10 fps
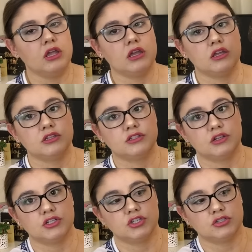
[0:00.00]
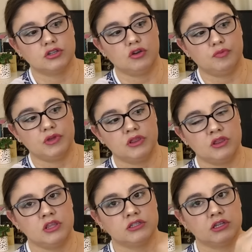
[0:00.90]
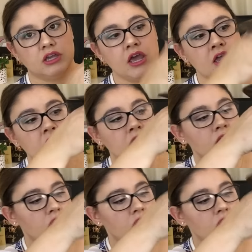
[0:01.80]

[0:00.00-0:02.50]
And so let's just open this again.